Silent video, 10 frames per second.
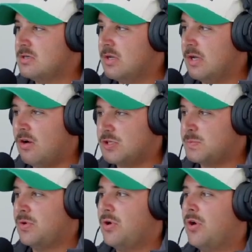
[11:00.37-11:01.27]
and
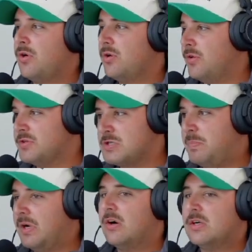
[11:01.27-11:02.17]
entrepreneurial
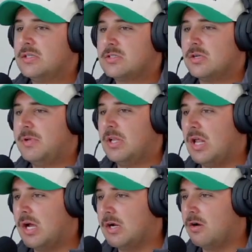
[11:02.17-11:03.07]
spirit to be
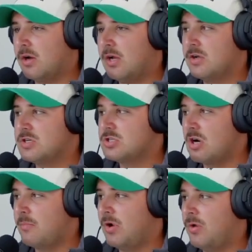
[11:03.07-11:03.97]
like, okay, I'm going to
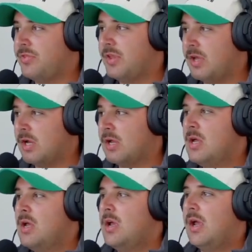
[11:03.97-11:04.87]
start my own thing
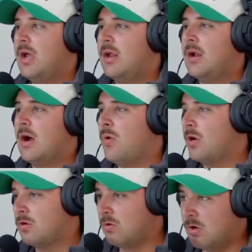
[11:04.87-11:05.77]
and I
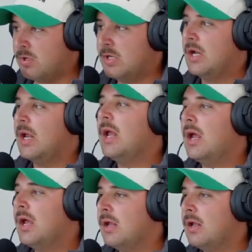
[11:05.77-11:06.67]
want to grow it
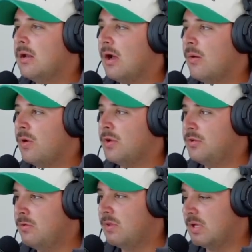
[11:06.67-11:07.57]
and I want to
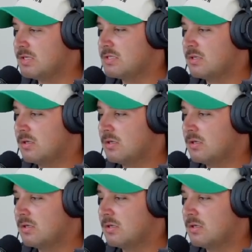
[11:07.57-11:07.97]
do this?